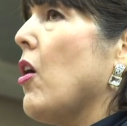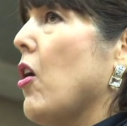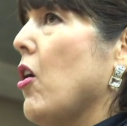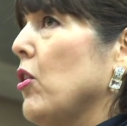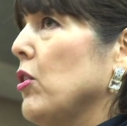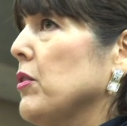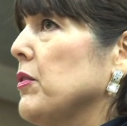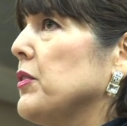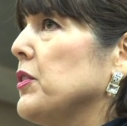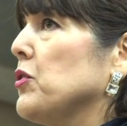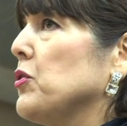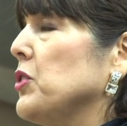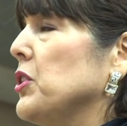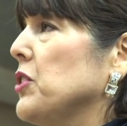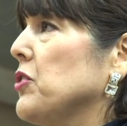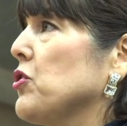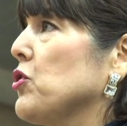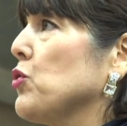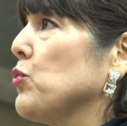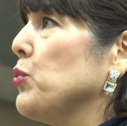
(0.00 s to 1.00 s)
All of you
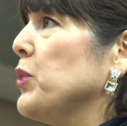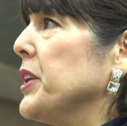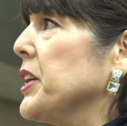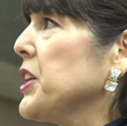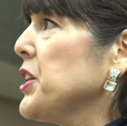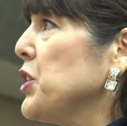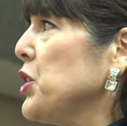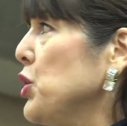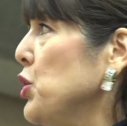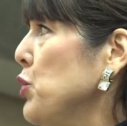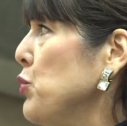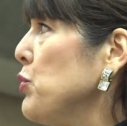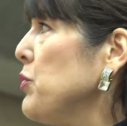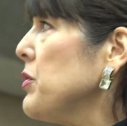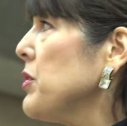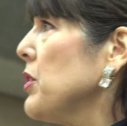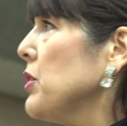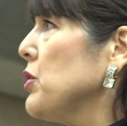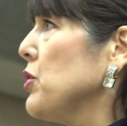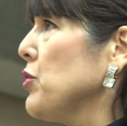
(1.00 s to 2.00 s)
need to
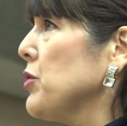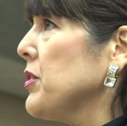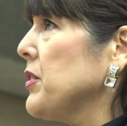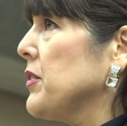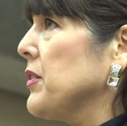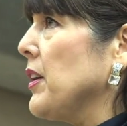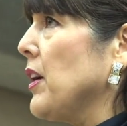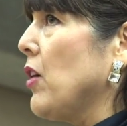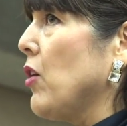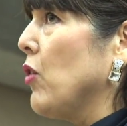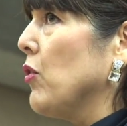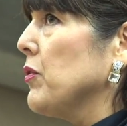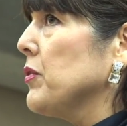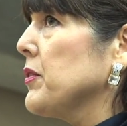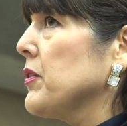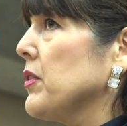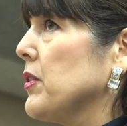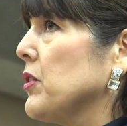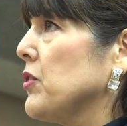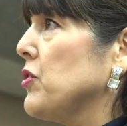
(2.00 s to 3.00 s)
recuse yourselves
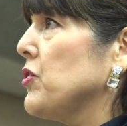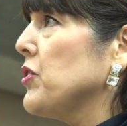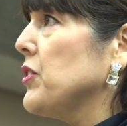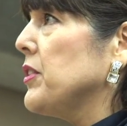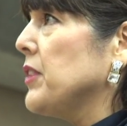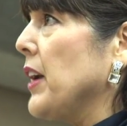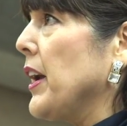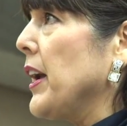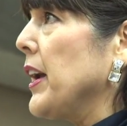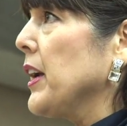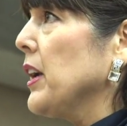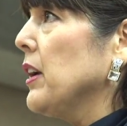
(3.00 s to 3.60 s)
today.